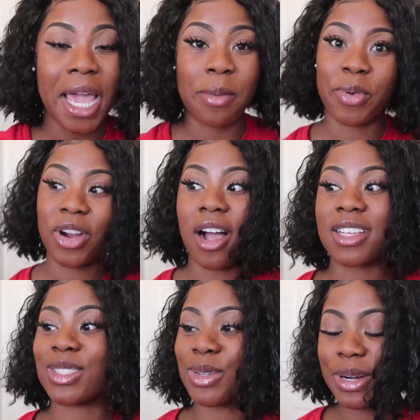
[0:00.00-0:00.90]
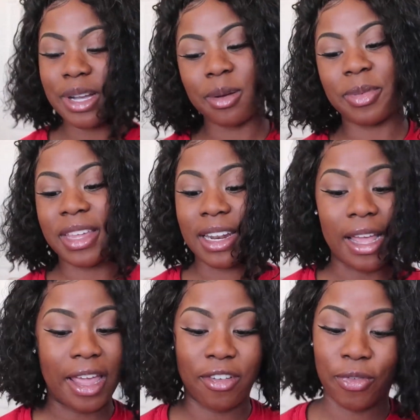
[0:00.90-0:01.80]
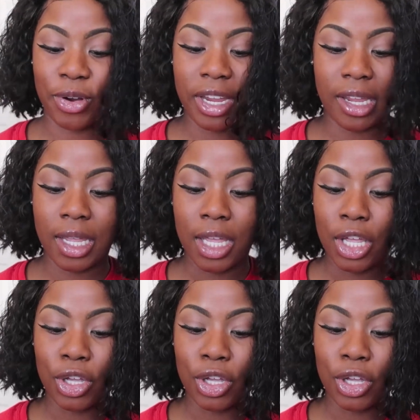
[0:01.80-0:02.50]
apricot scrub that every